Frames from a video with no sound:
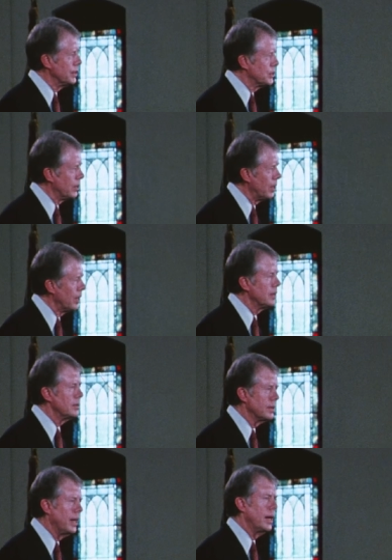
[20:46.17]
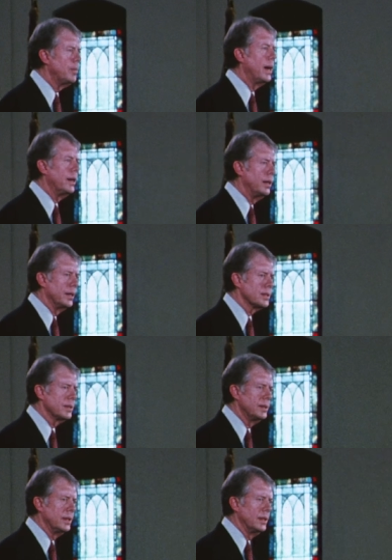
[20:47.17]
enjoyed now by
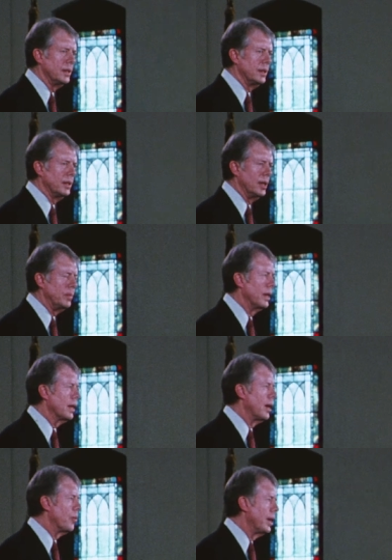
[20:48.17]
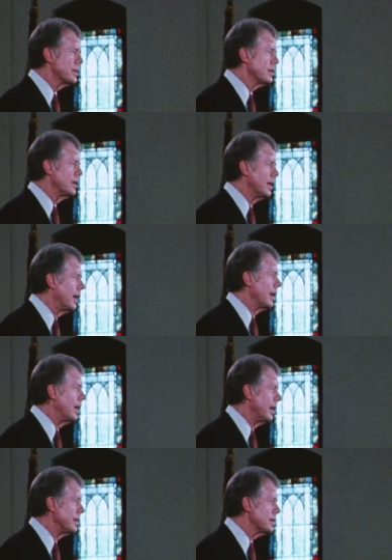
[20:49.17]
us among our Western
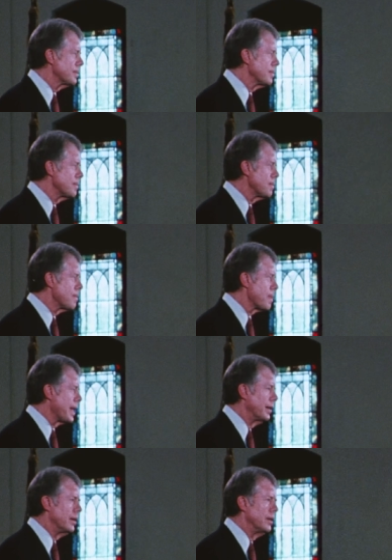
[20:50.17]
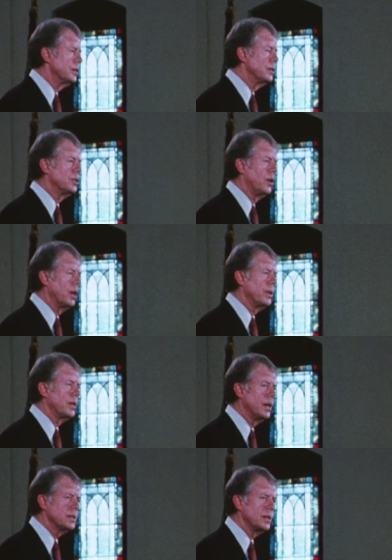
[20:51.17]
allies and those who join
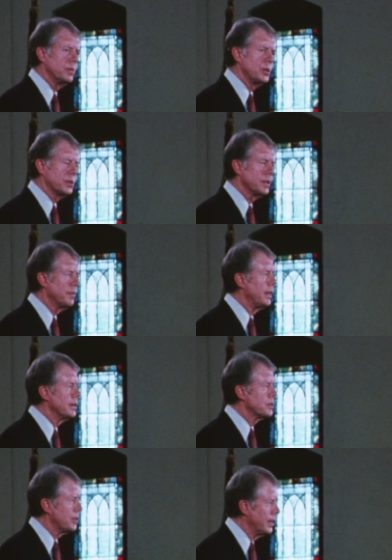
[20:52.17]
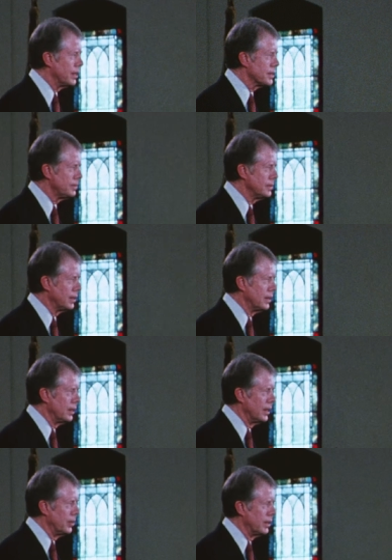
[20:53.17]
with us in mutual defense treaties.
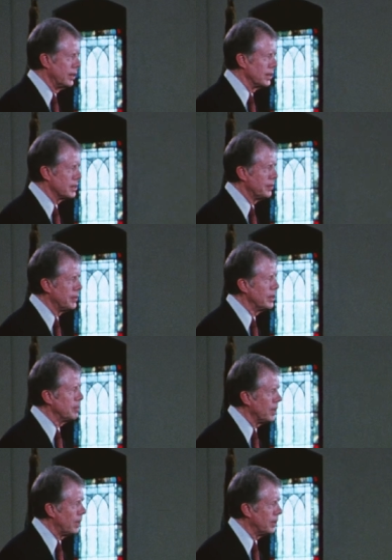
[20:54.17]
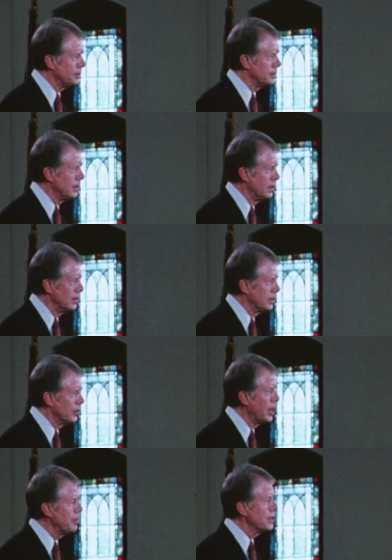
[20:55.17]
It would deal a severe blow to
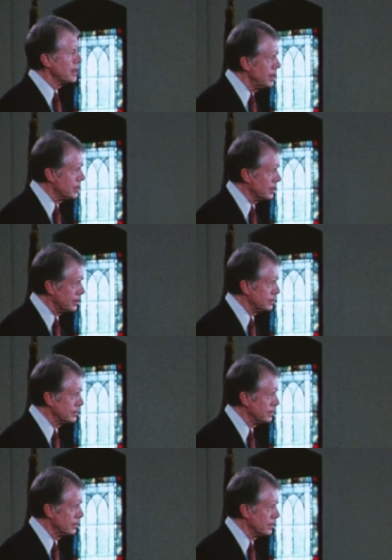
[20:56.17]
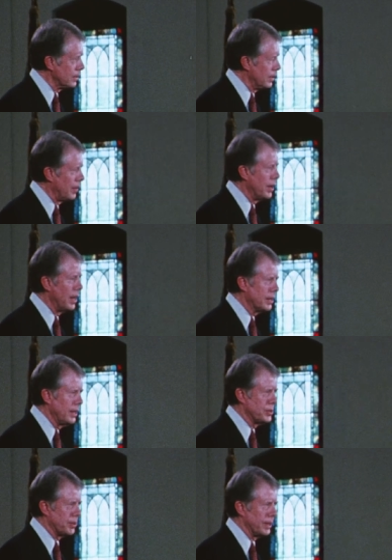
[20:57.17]
the reputation of our
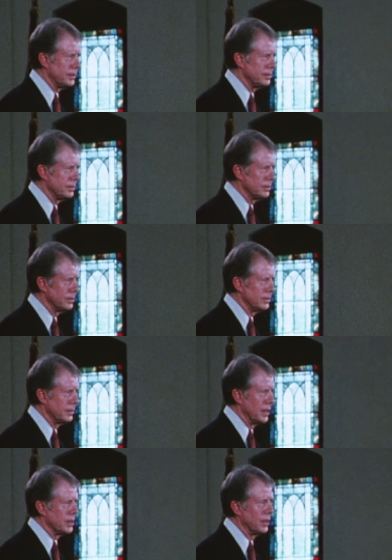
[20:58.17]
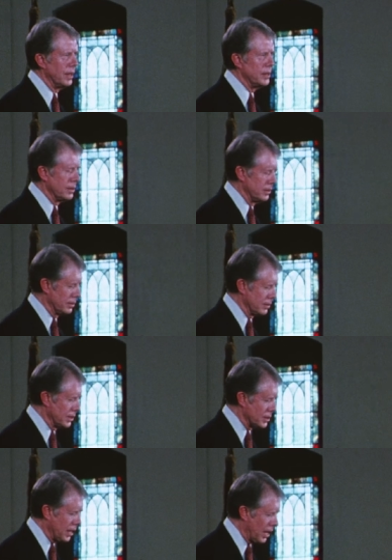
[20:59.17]
country as a nation
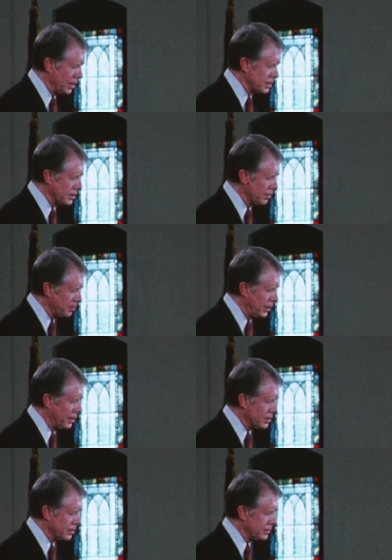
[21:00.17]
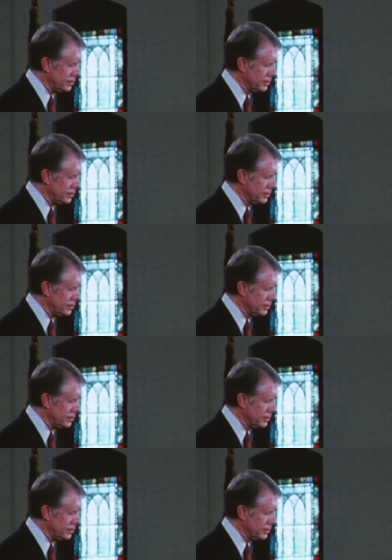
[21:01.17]
desirous of peace.